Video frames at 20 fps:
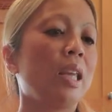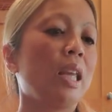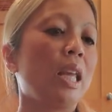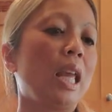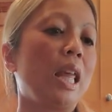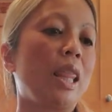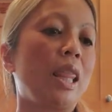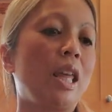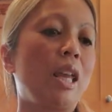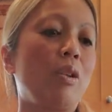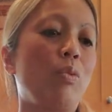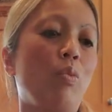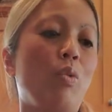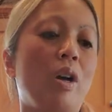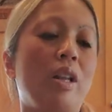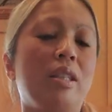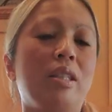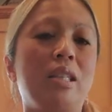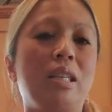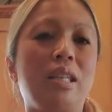And then
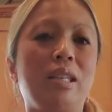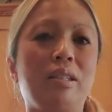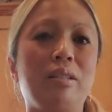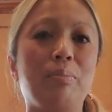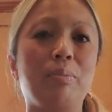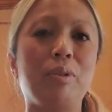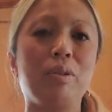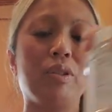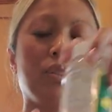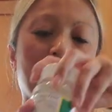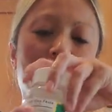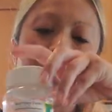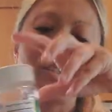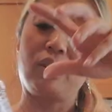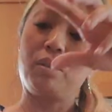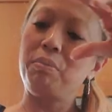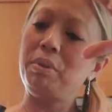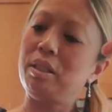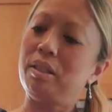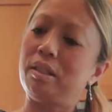1 teaspoon
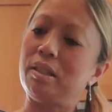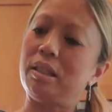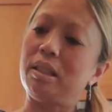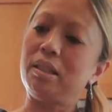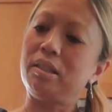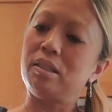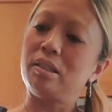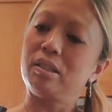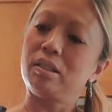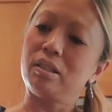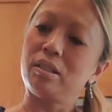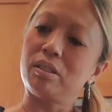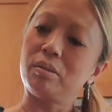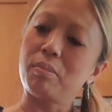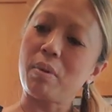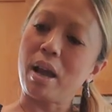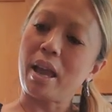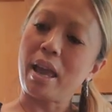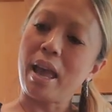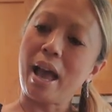sesame seeds. This is
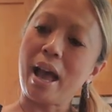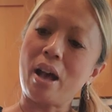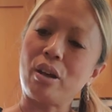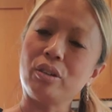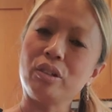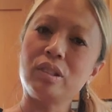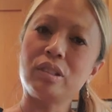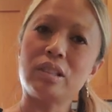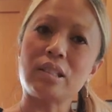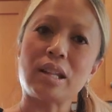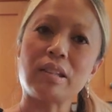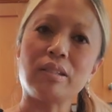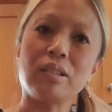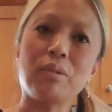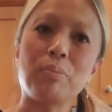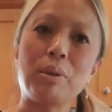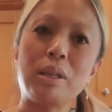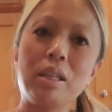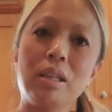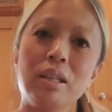my house
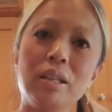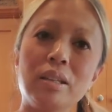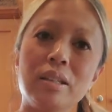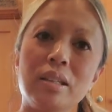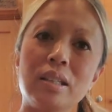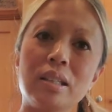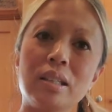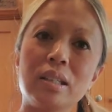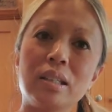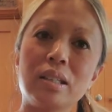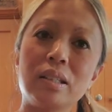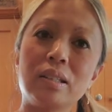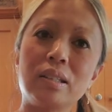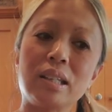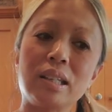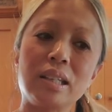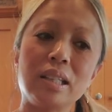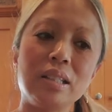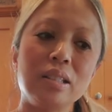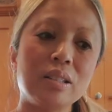sesame
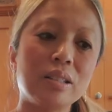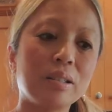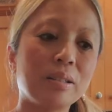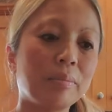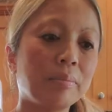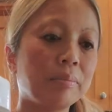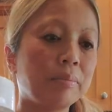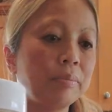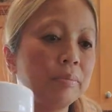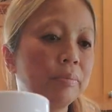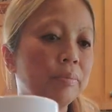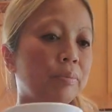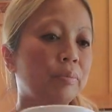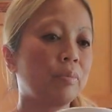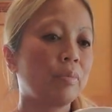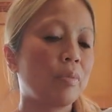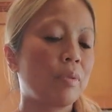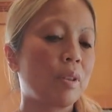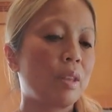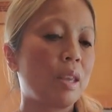seeds.
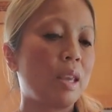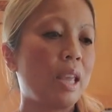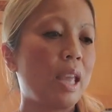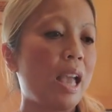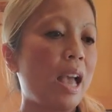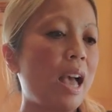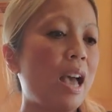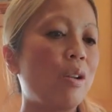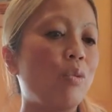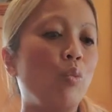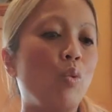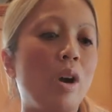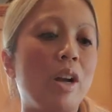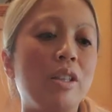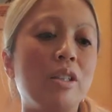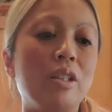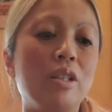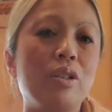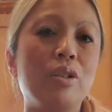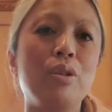And 1
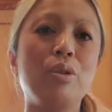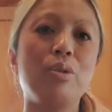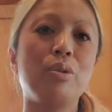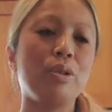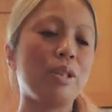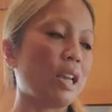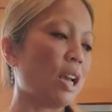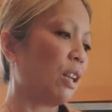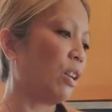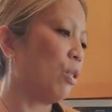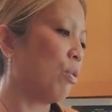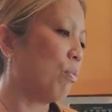to 2 yellow